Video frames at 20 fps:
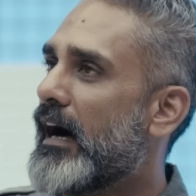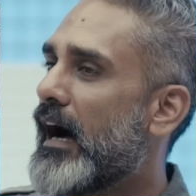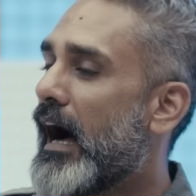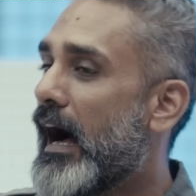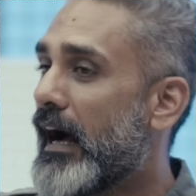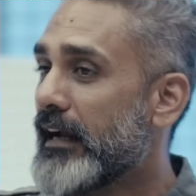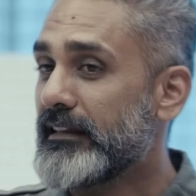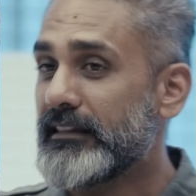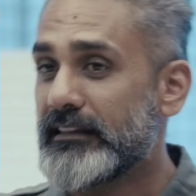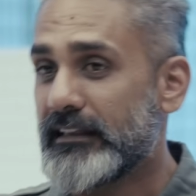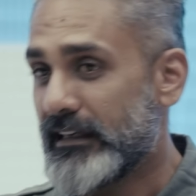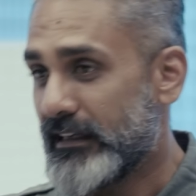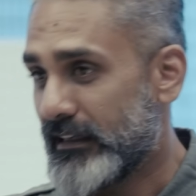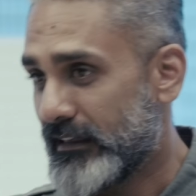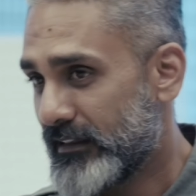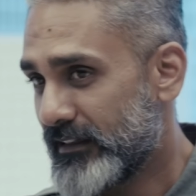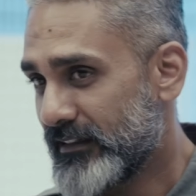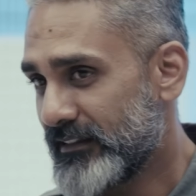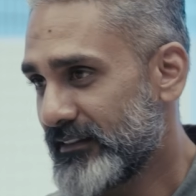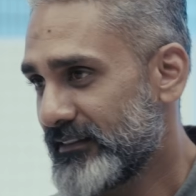I
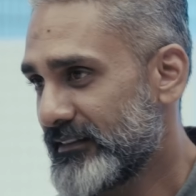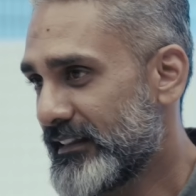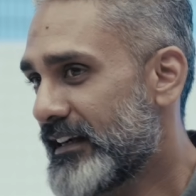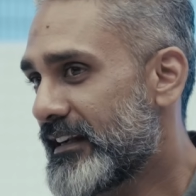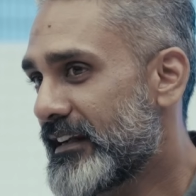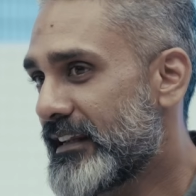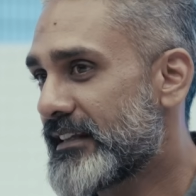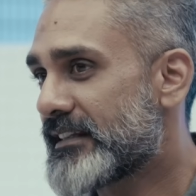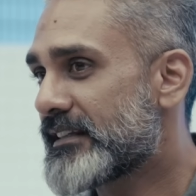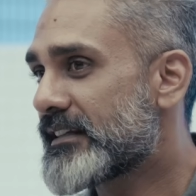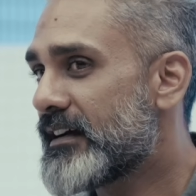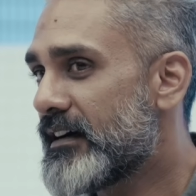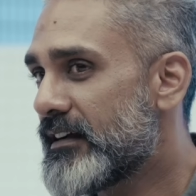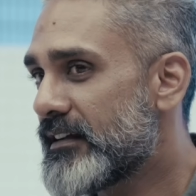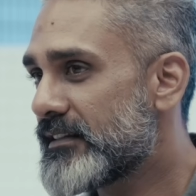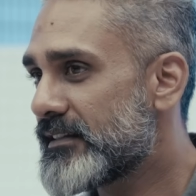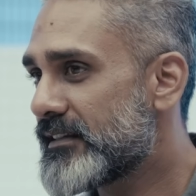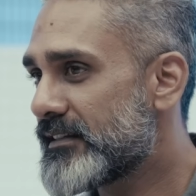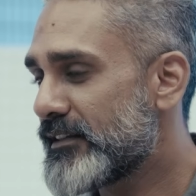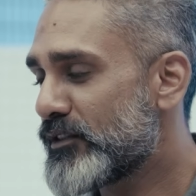think that
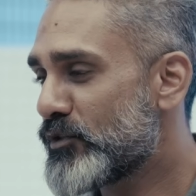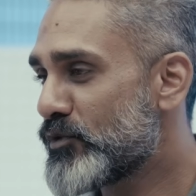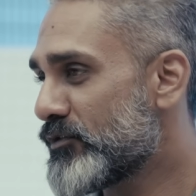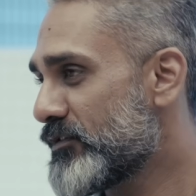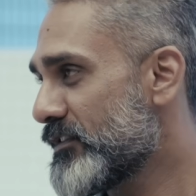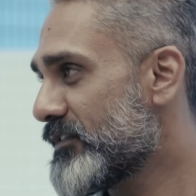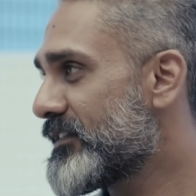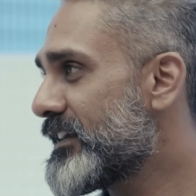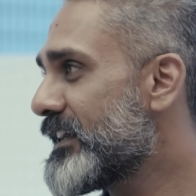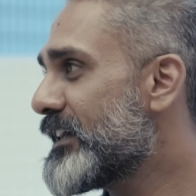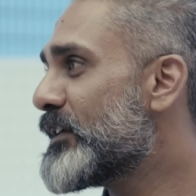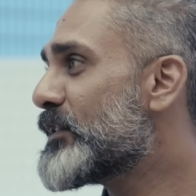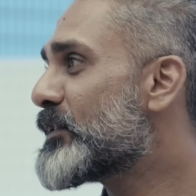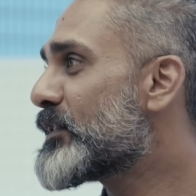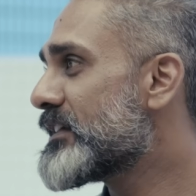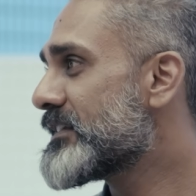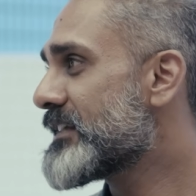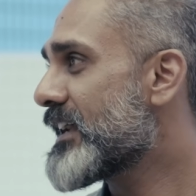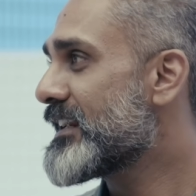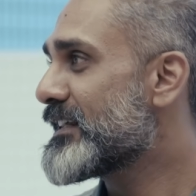Kiska's 250 Duke
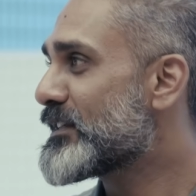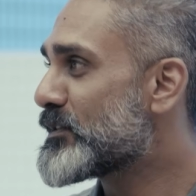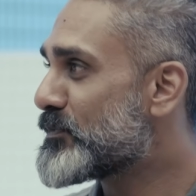design is